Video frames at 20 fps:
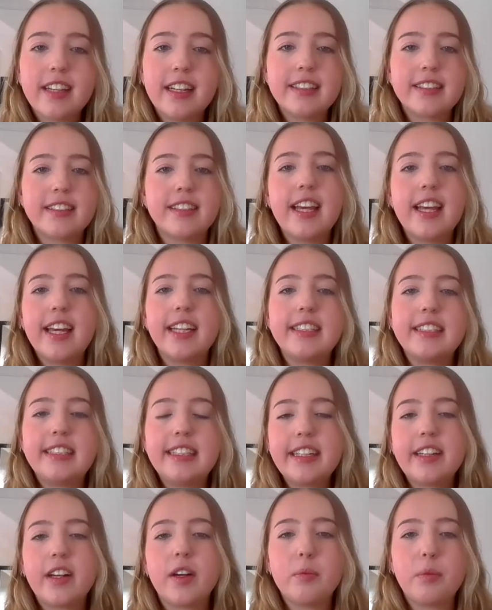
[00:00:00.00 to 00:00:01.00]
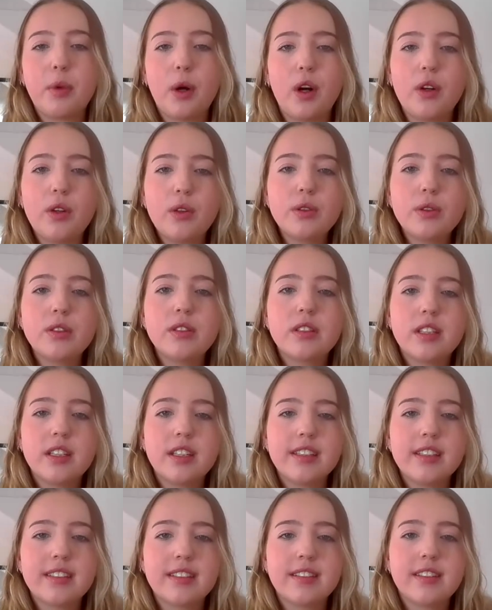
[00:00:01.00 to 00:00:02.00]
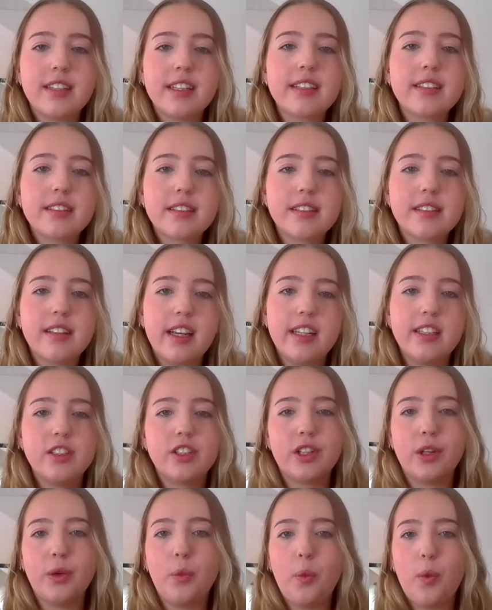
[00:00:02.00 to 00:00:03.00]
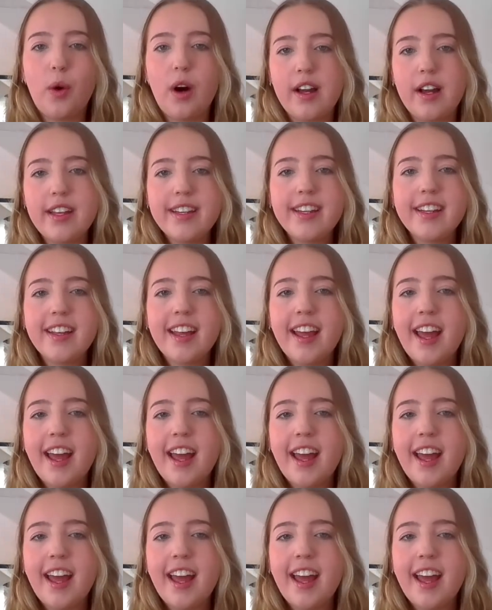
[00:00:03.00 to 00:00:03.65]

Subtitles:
sense they decomposed six into one